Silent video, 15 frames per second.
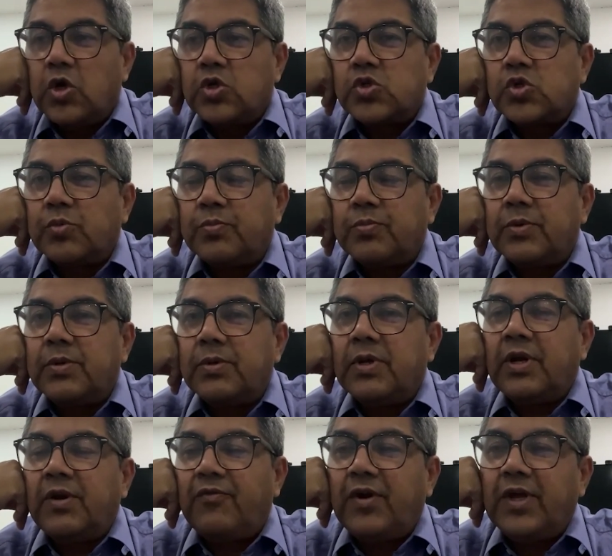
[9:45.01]
So,
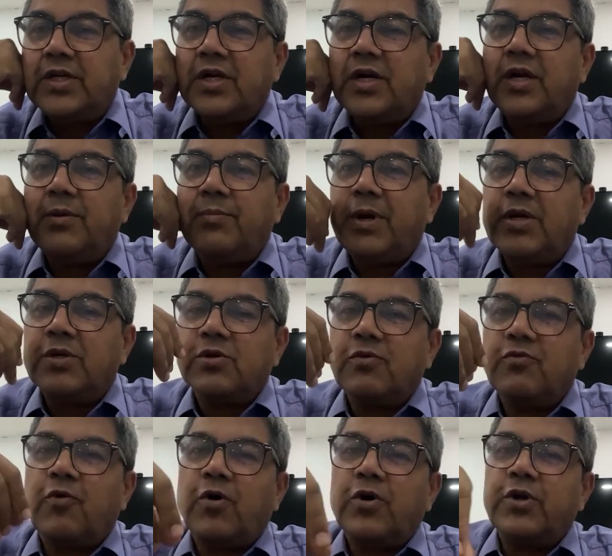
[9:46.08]
inflation depends
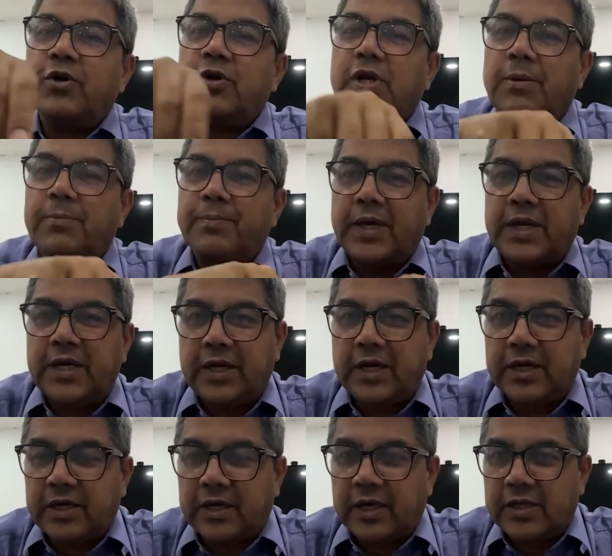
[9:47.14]
on what you are comparing
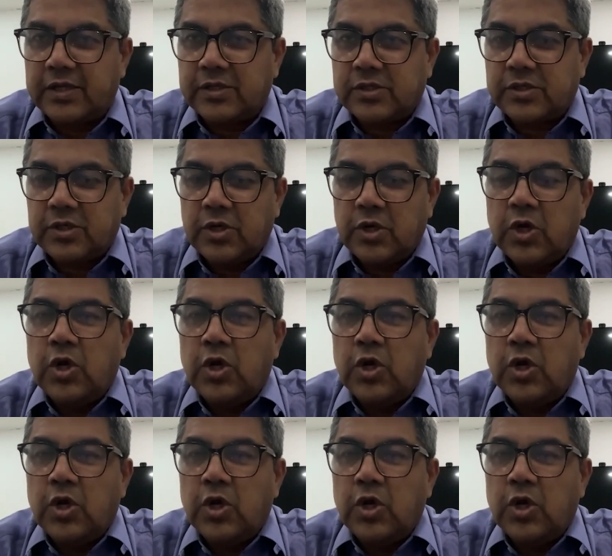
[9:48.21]
it against.